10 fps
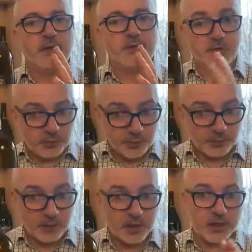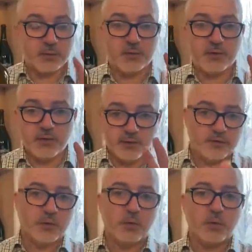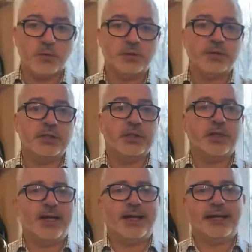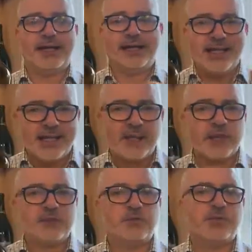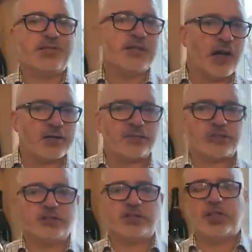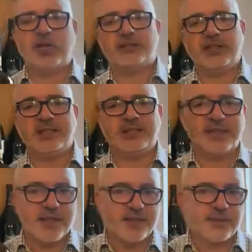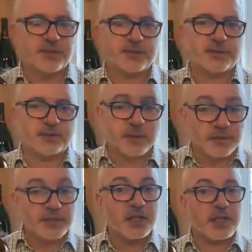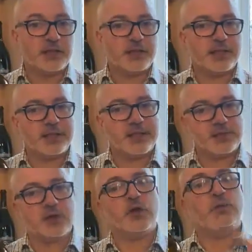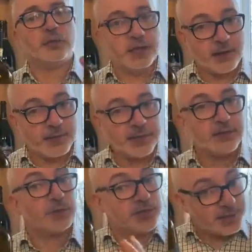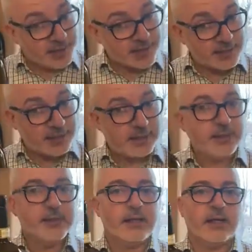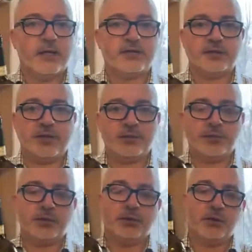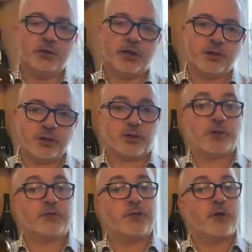super ripe, forward, elegant with dark fruit, cherries, leather. There's a bit of tar there. There's an herbal character which is classic for Nebbiolo. You got a touch of